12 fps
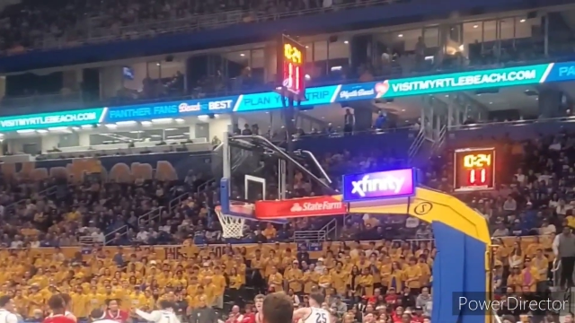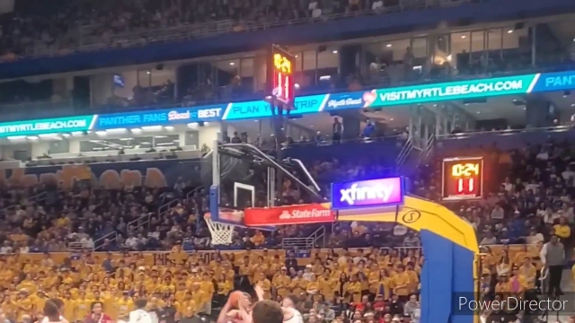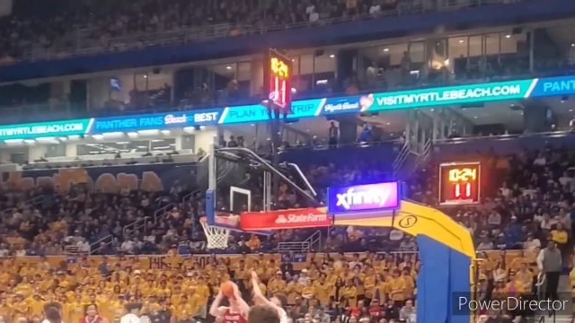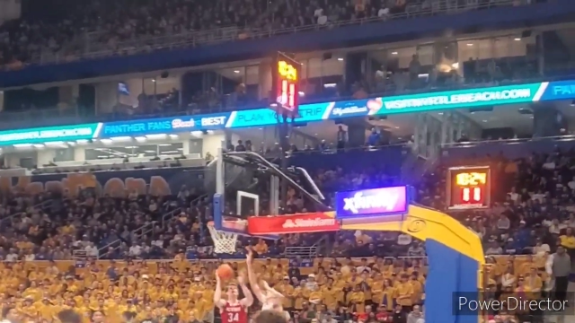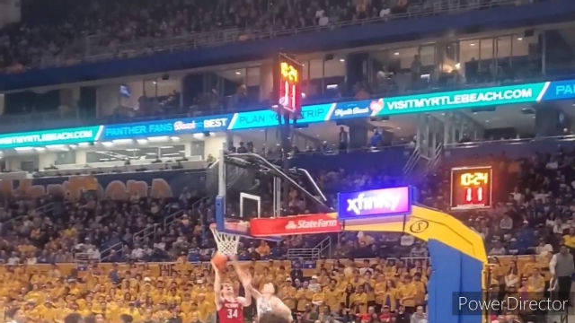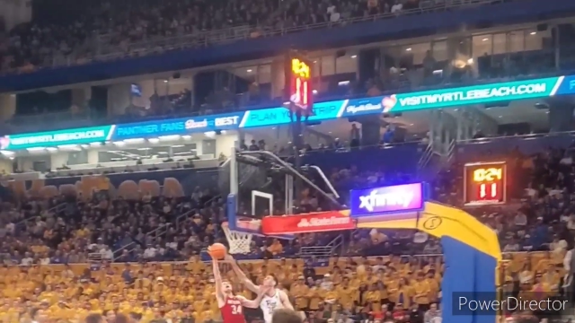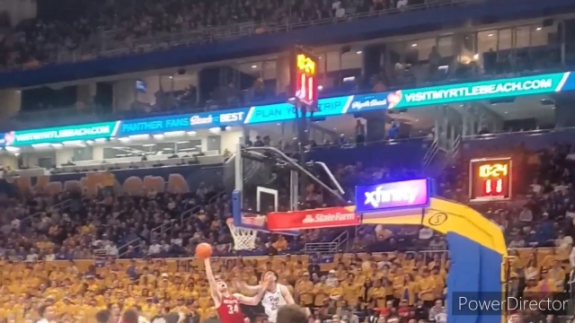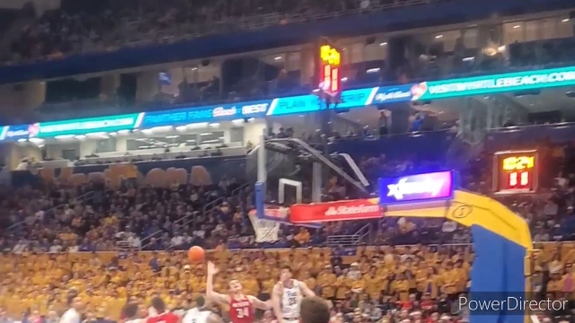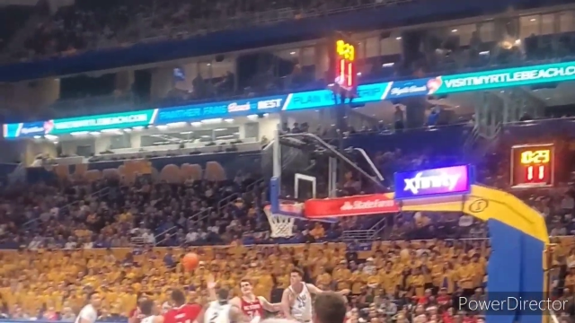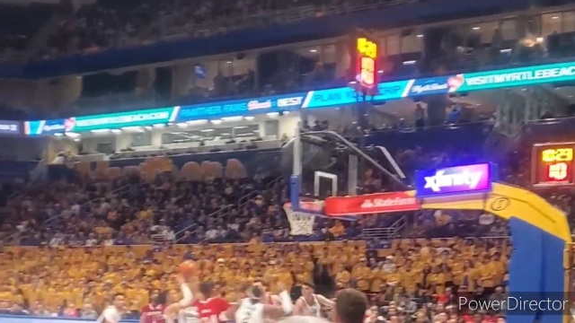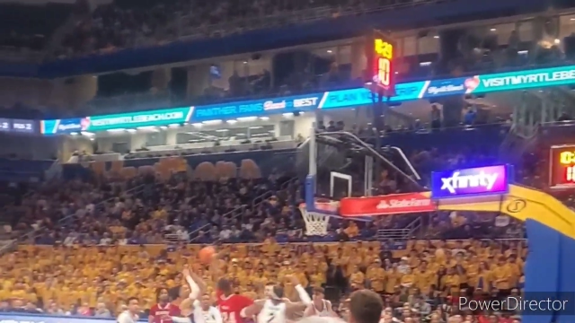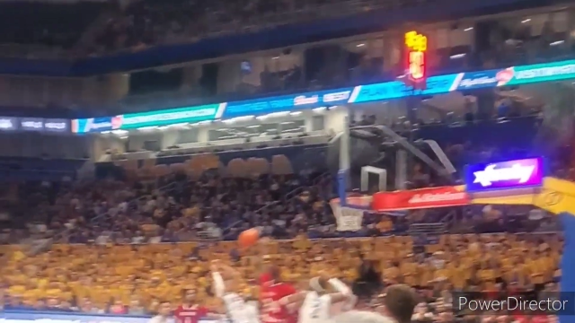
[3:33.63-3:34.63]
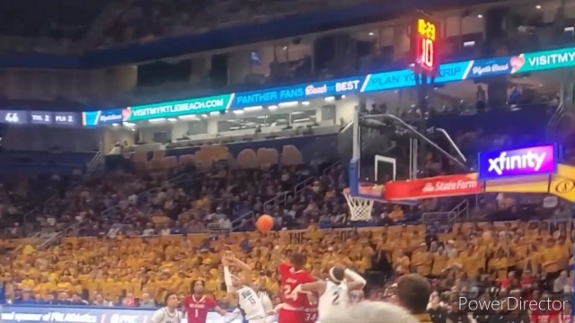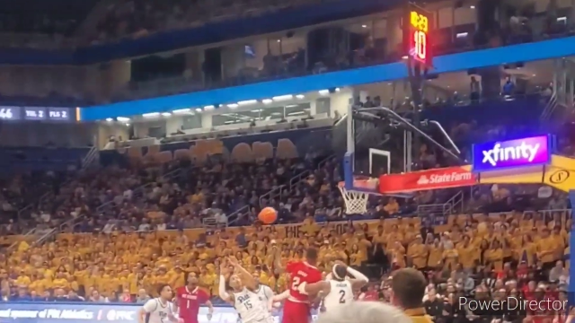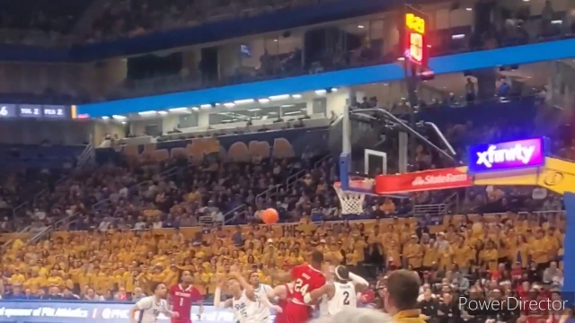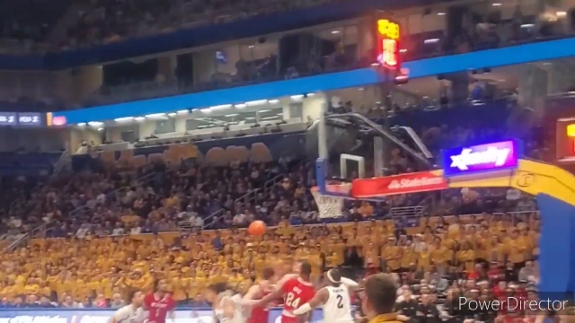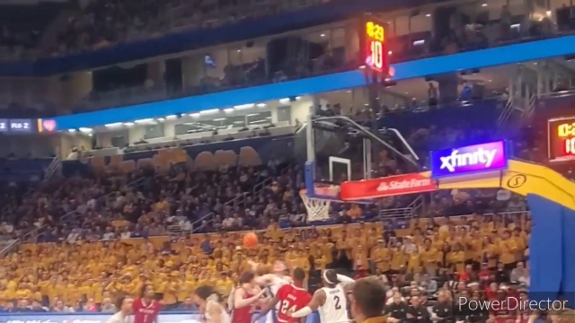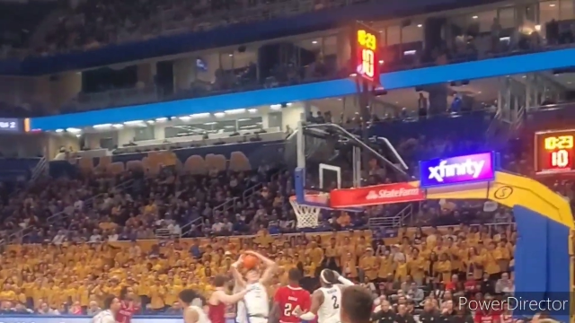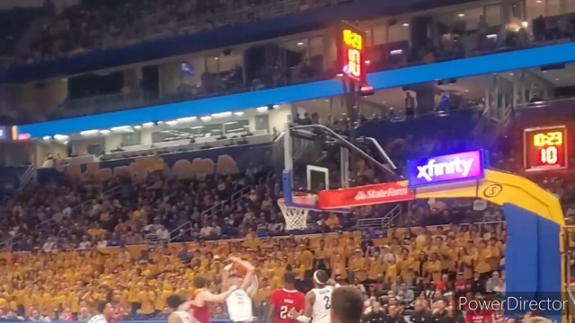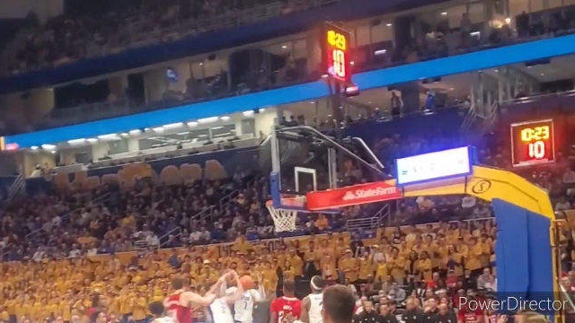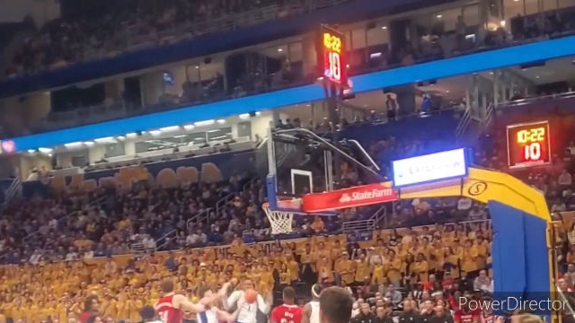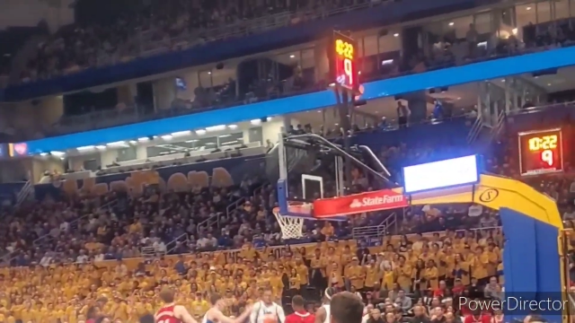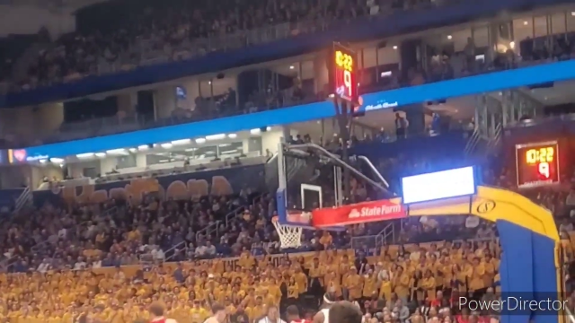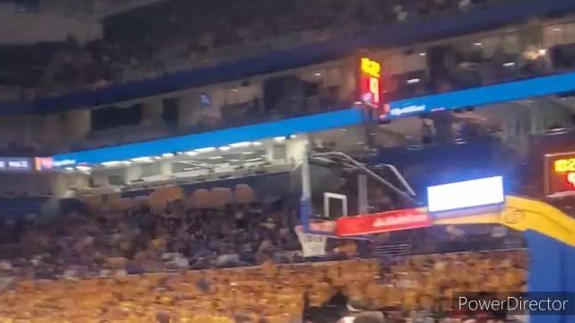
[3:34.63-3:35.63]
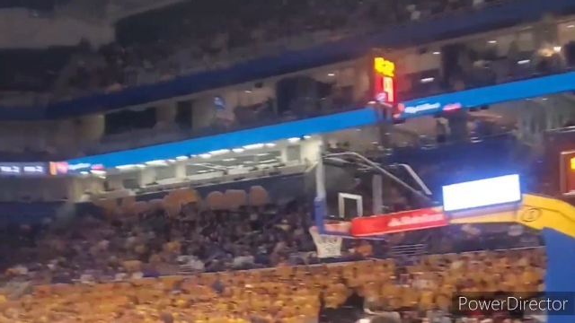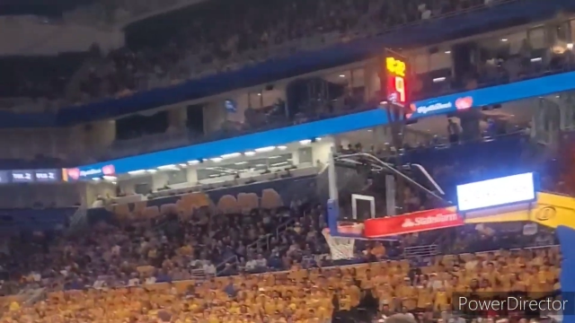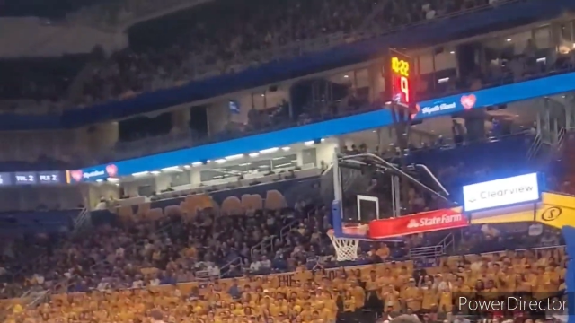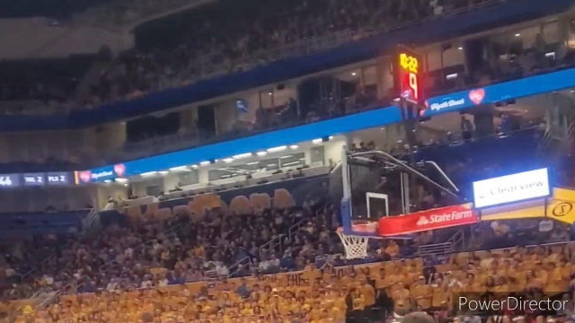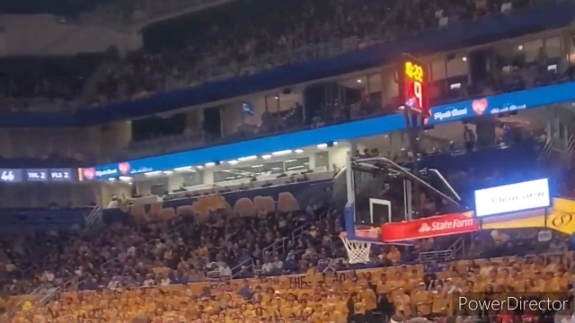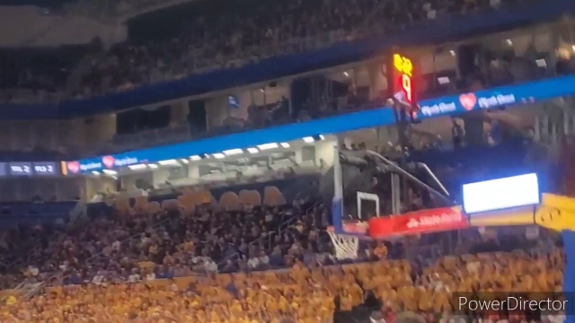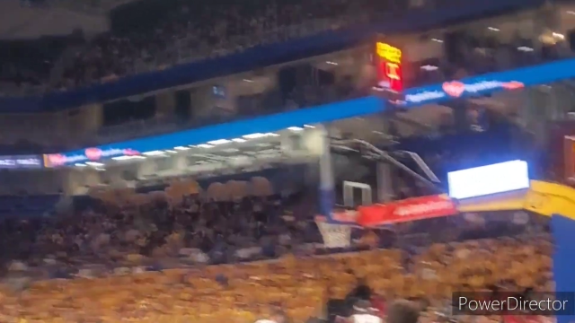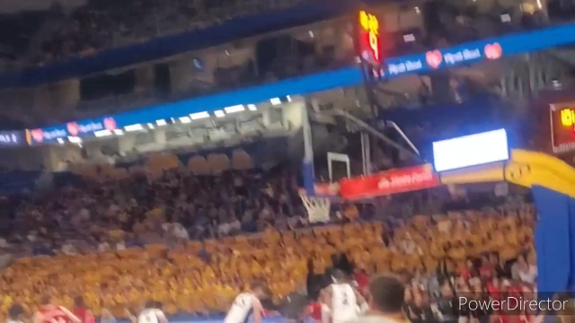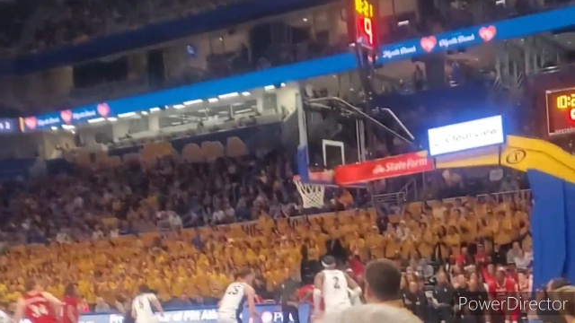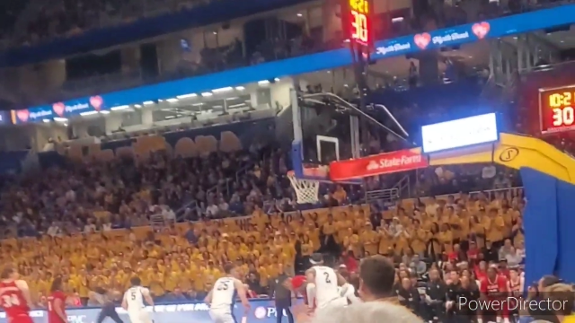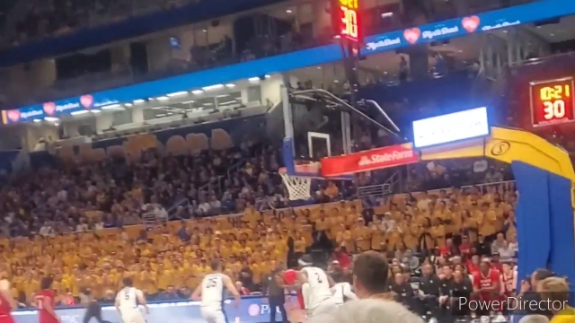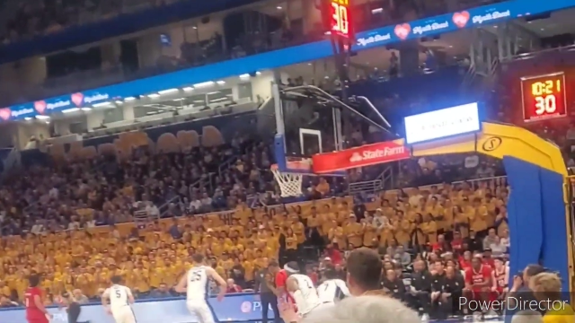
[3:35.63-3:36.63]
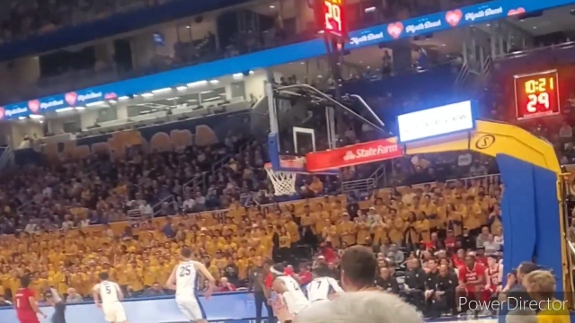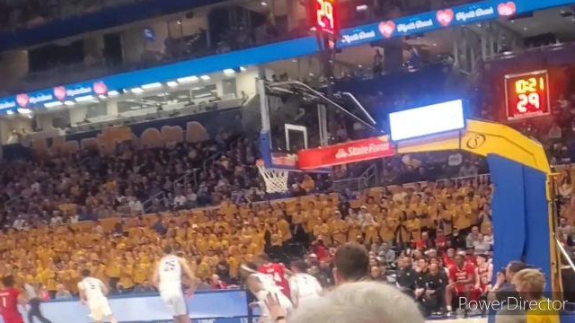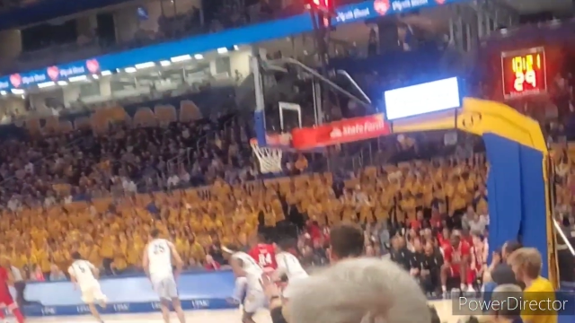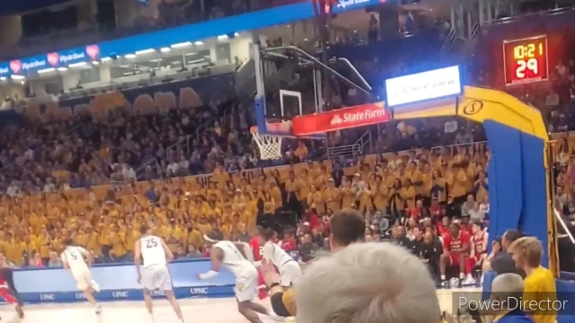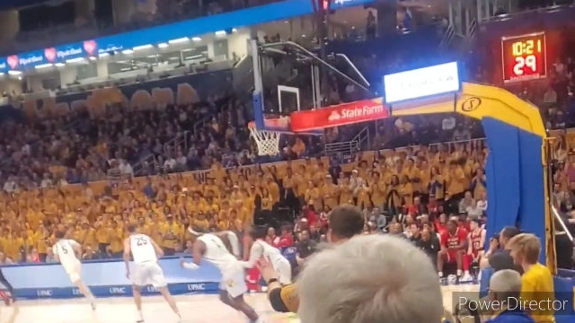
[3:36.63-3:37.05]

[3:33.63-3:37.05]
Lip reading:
Nobody's mouth can be seen.